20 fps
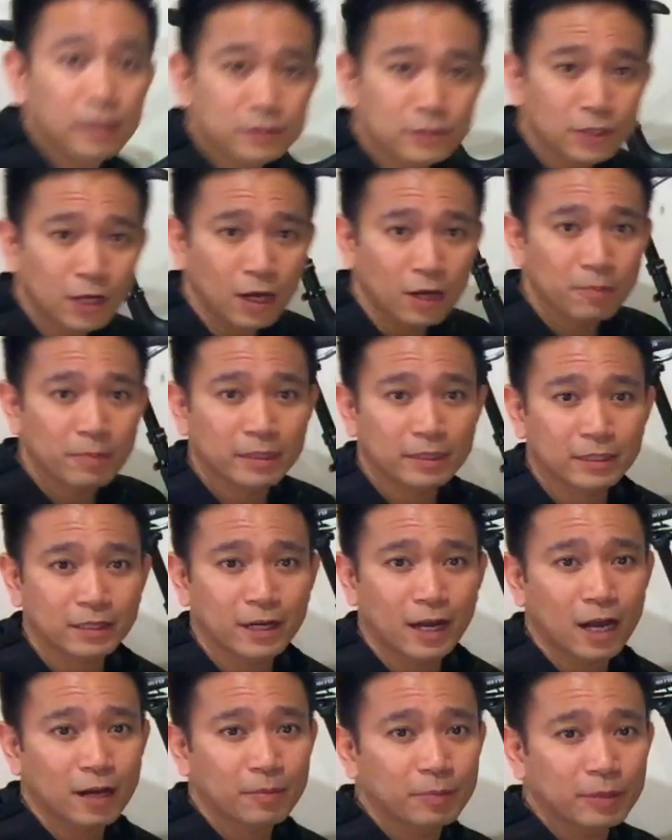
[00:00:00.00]
Let's talk about the
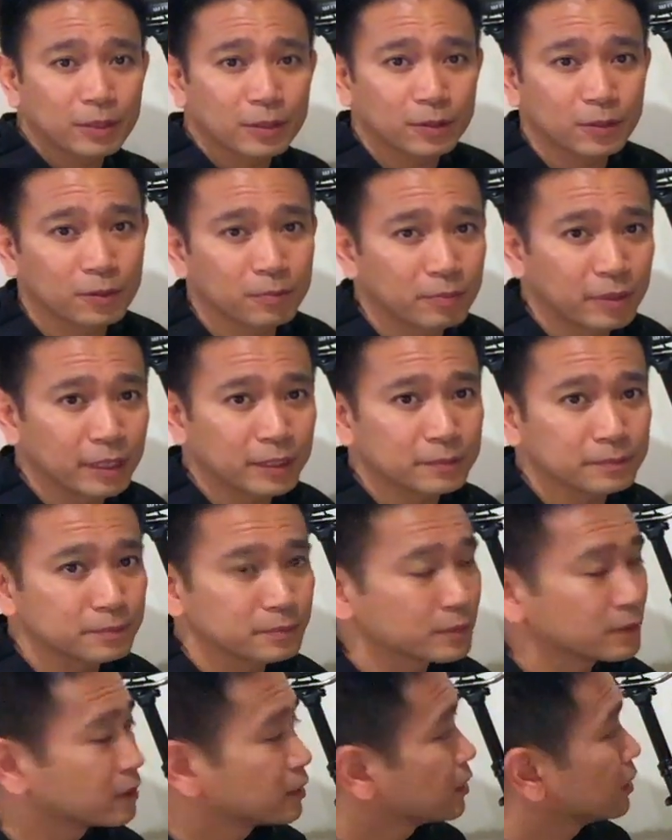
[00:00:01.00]
cockpit a little bit.
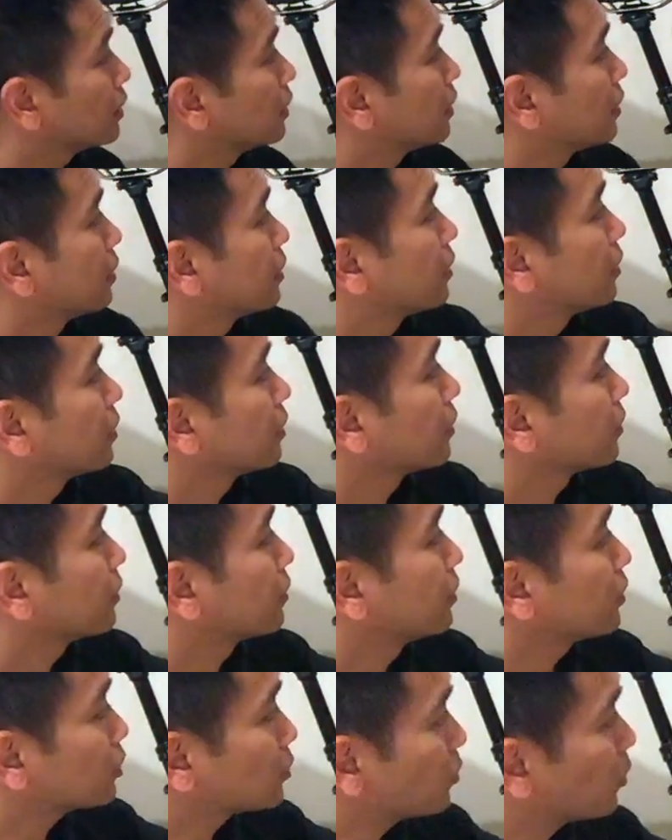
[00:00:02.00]

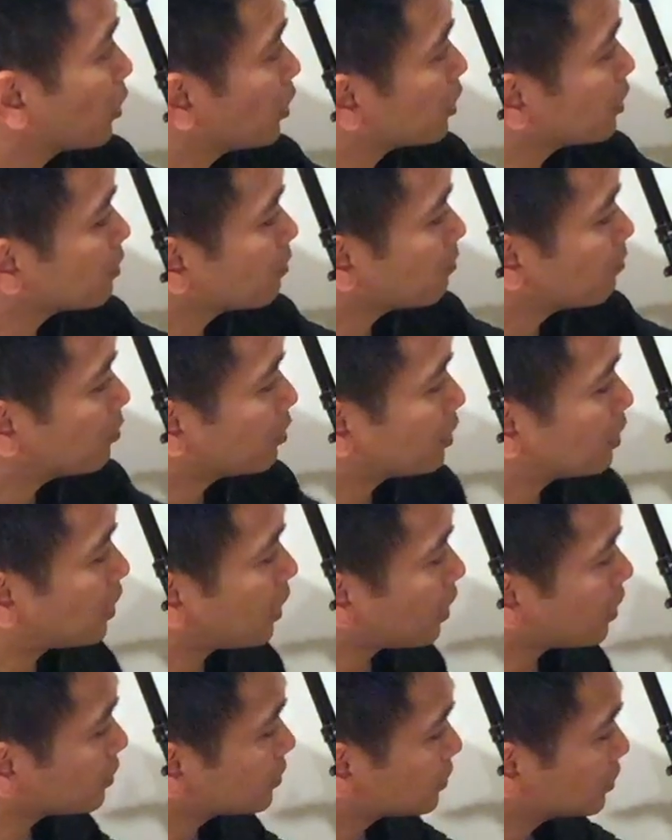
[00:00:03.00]
This one,
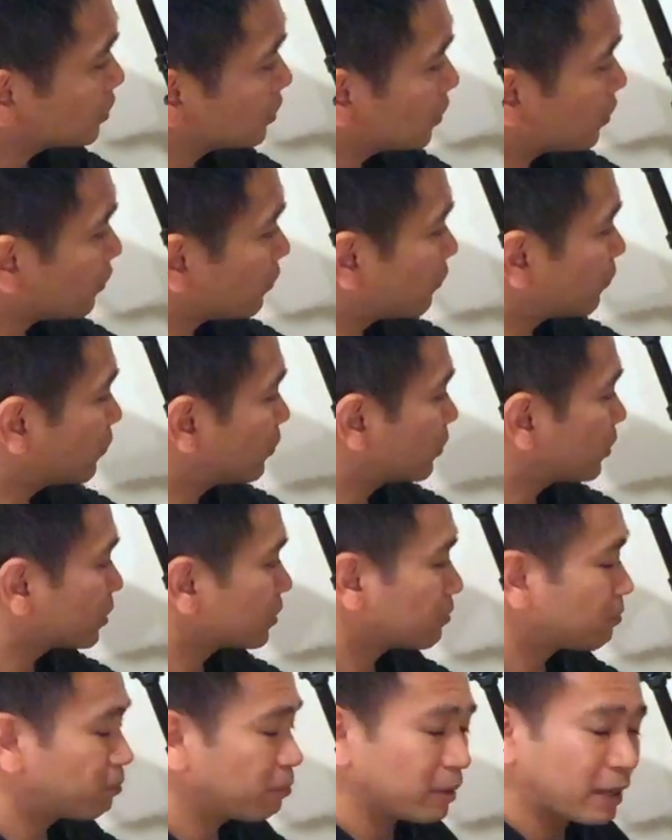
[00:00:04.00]
because of
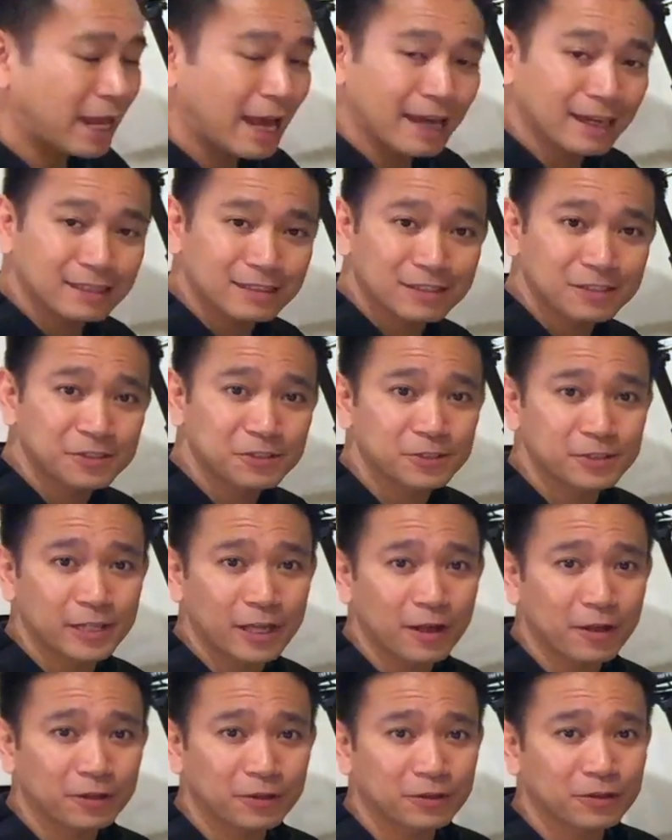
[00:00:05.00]
the black
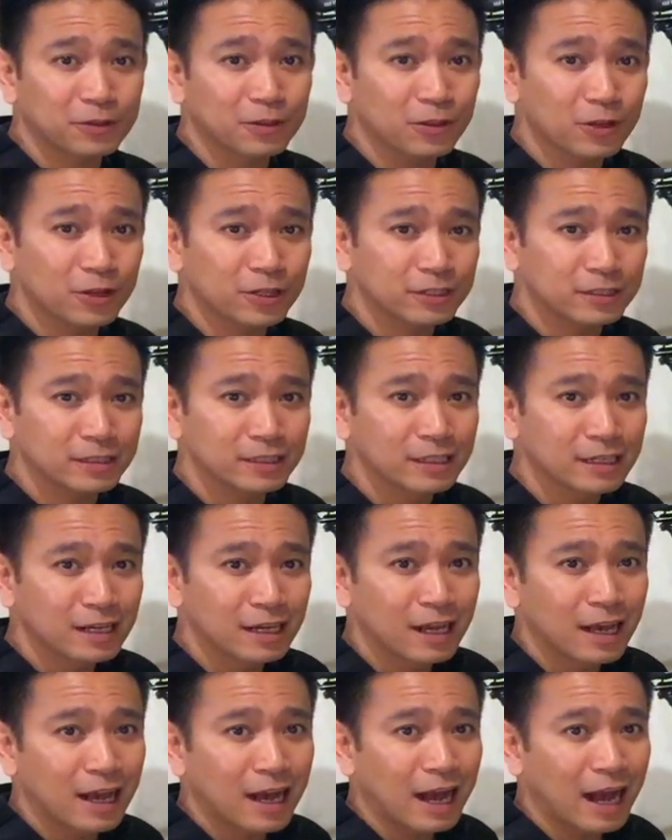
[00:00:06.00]
stealth look,
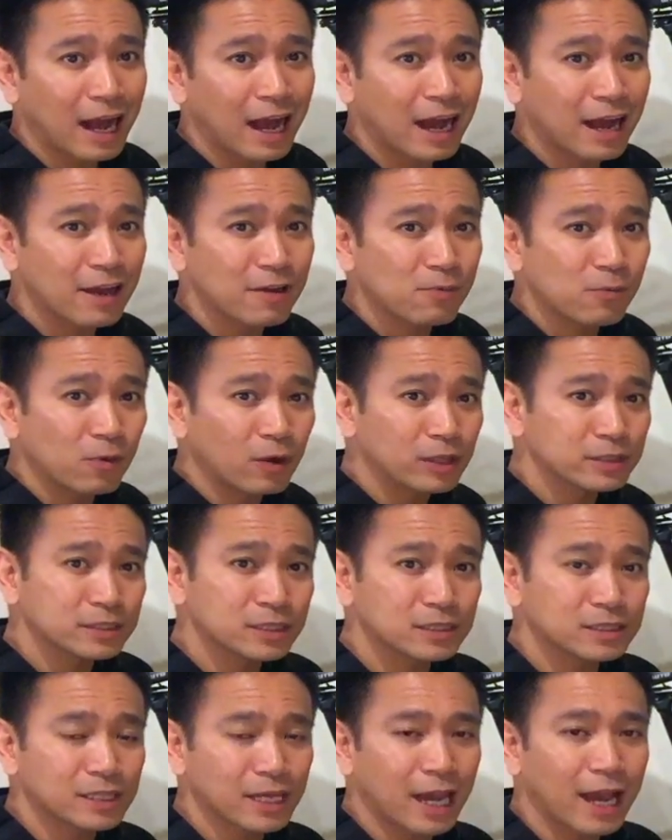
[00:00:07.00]
I
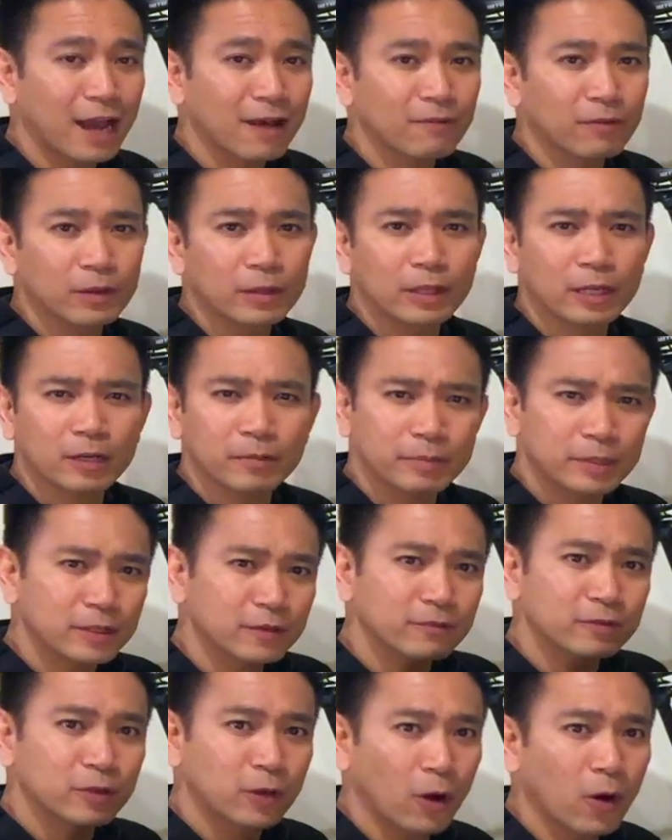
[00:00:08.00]
wanted to have a little bit
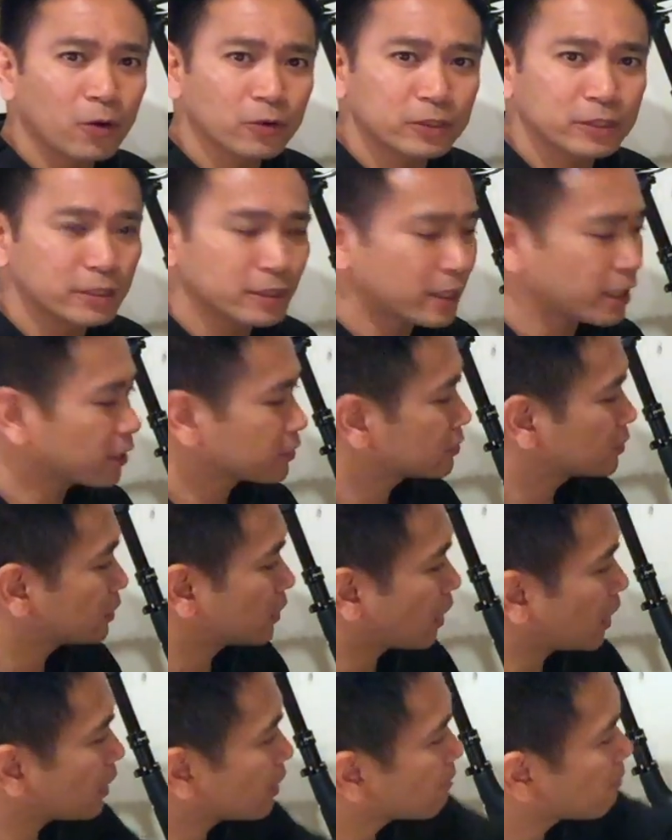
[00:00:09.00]
of gold in there to
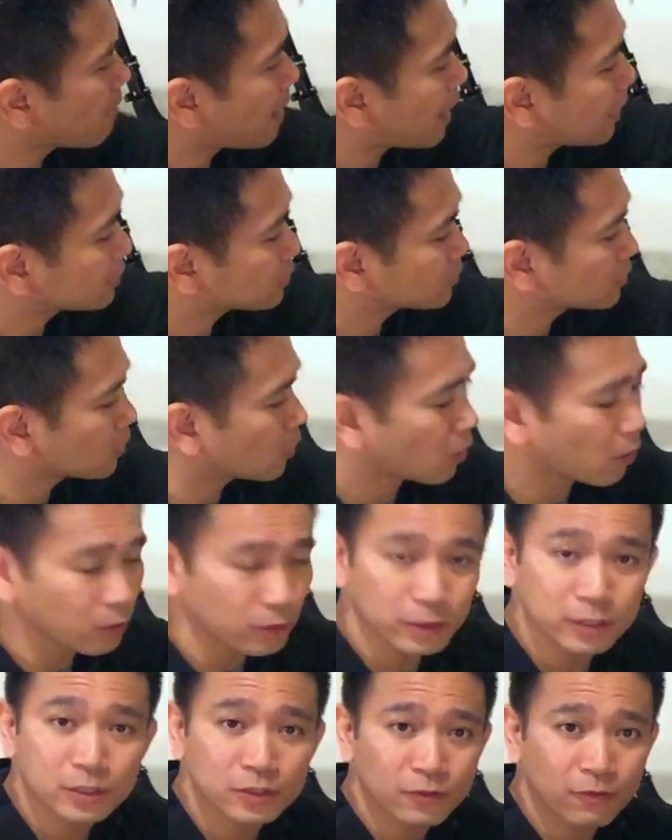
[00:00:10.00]
kind of match the
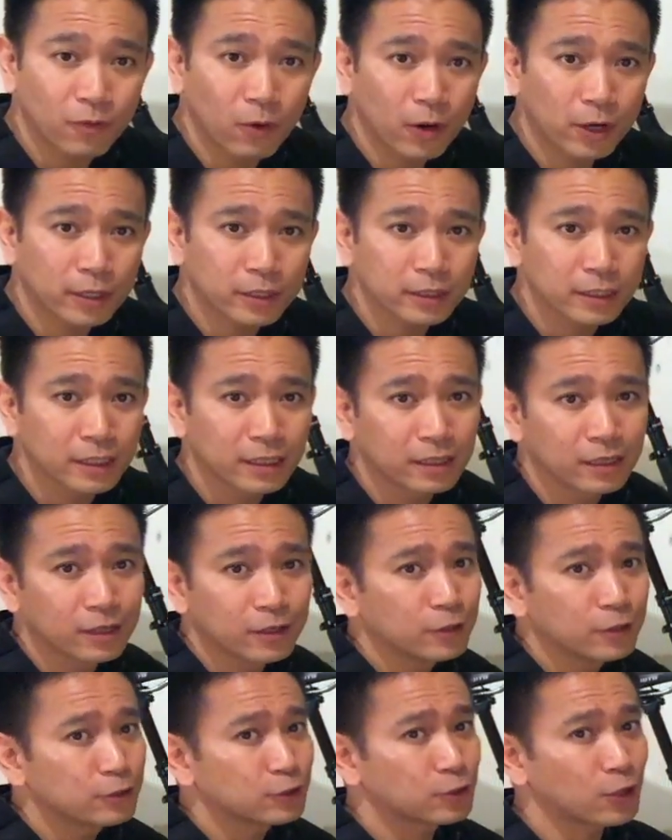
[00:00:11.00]
Ohlins fork.
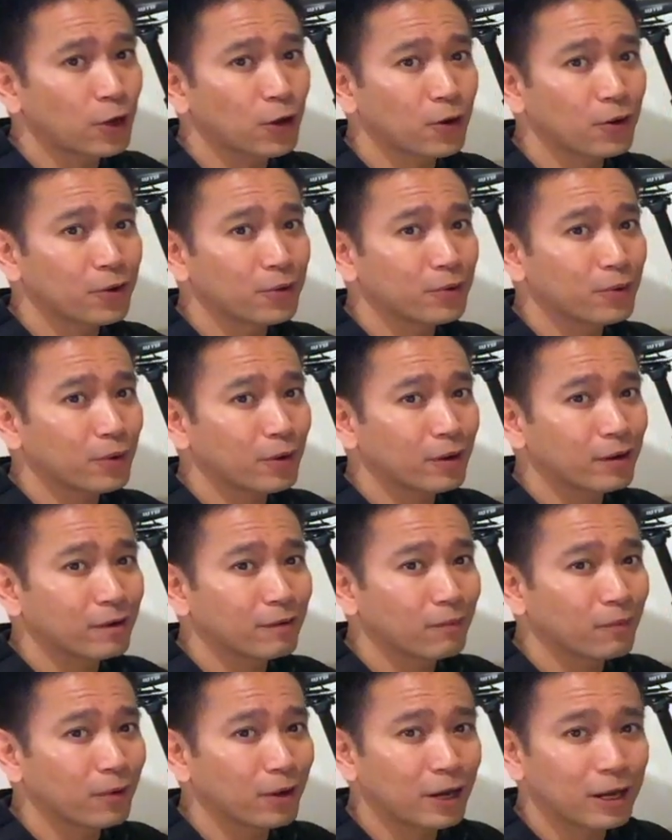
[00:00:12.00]
So
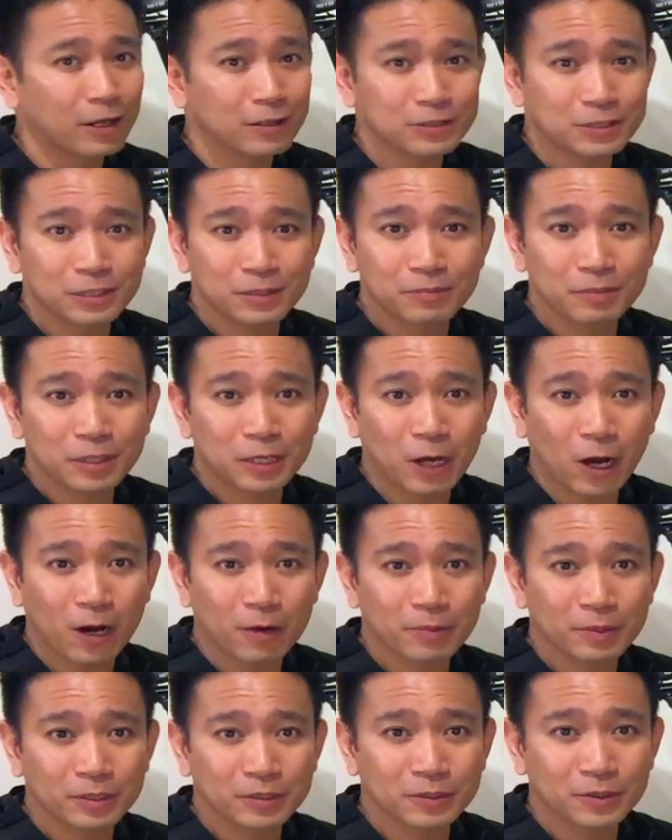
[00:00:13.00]
what else can be
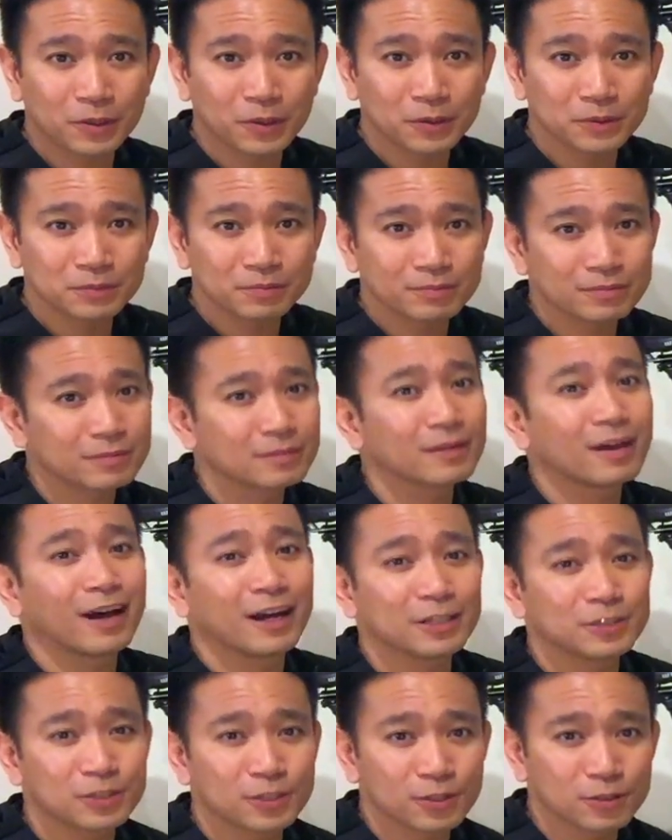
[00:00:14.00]
carbon and gold?
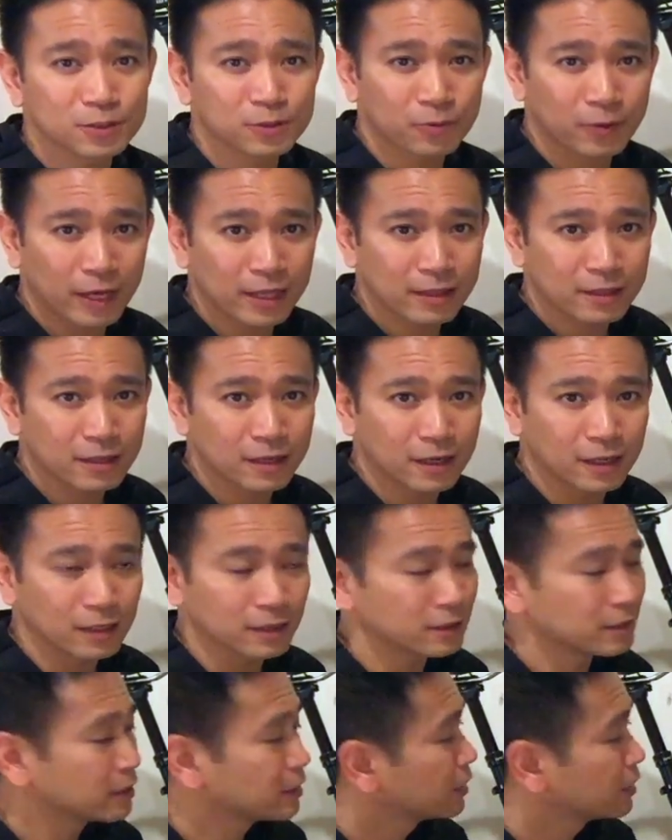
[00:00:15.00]
I chose Renthal.